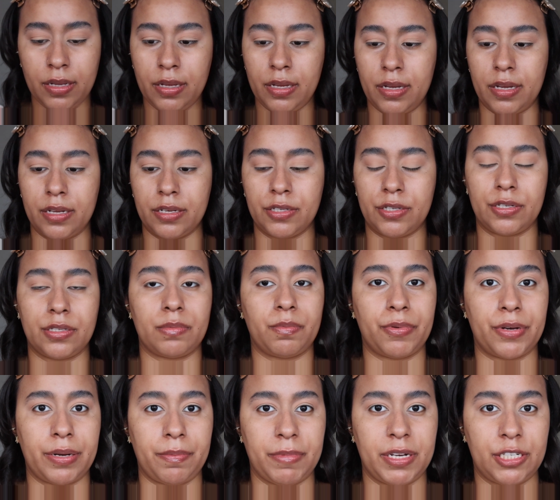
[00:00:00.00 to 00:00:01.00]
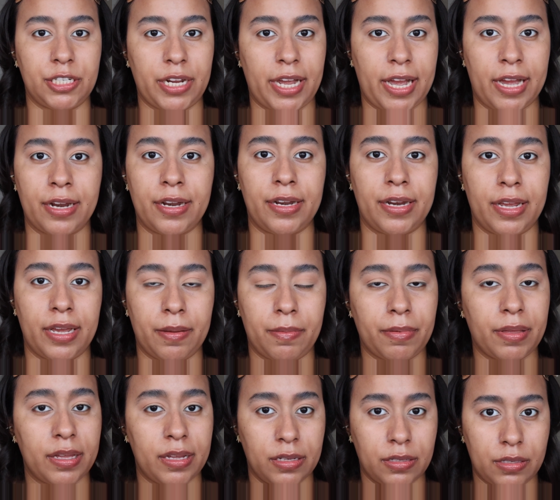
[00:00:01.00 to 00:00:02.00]
and just pretty much add
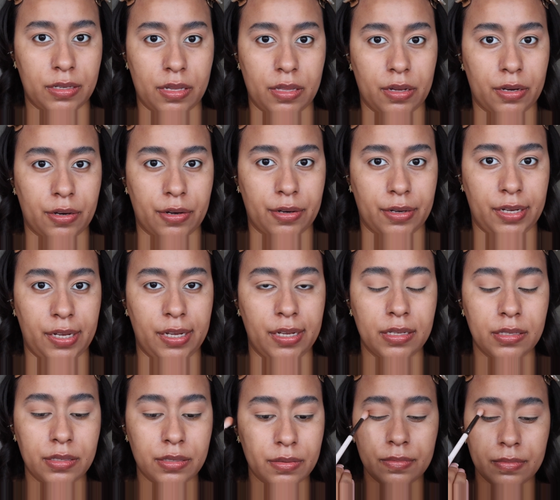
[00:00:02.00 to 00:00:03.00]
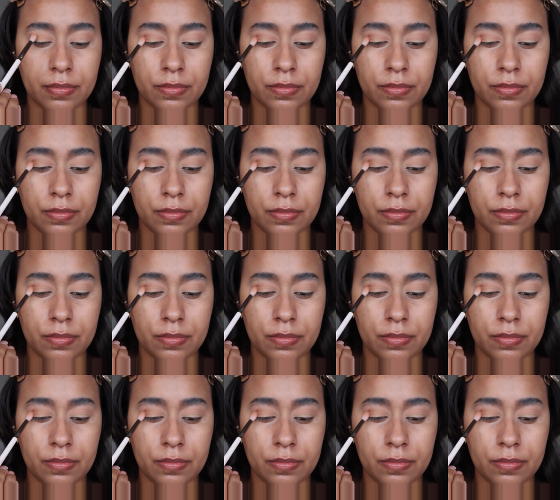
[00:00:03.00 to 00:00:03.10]
depth into the crease.